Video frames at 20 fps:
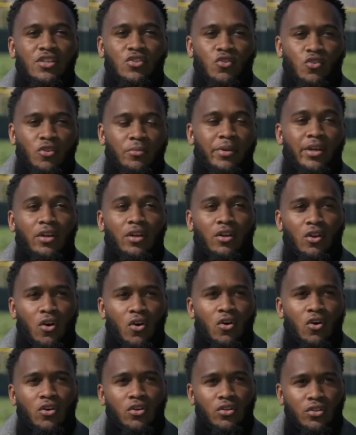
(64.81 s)
It's going to be a
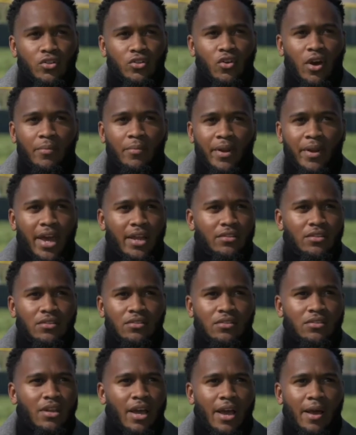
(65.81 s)
long. You know, I'm not.
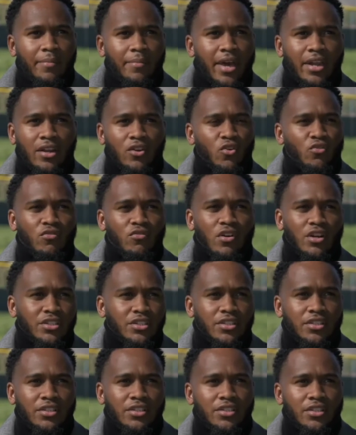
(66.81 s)
I'm not in a
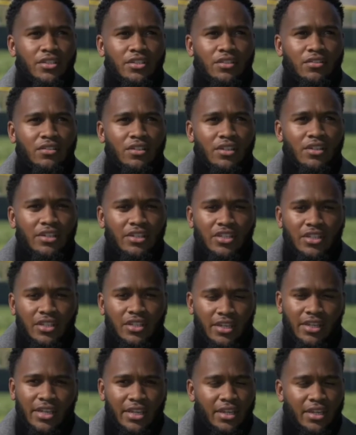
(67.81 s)
rush to just
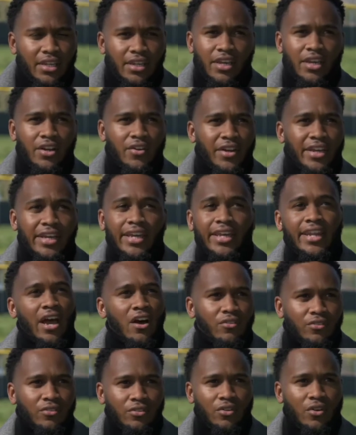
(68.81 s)
stick get in here and get
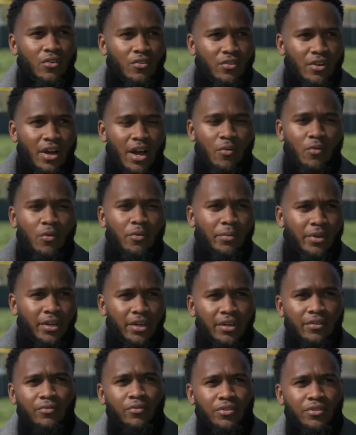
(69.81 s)
out. You know? Right. I will be
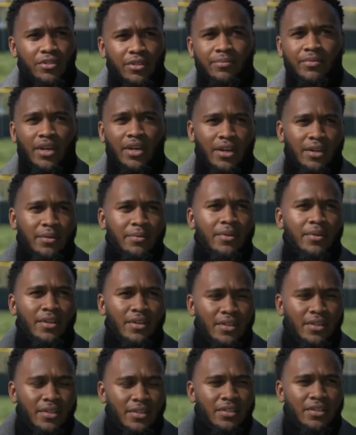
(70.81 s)
here for some time.
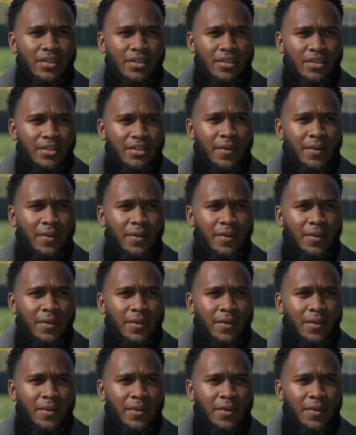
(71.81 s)
Cool.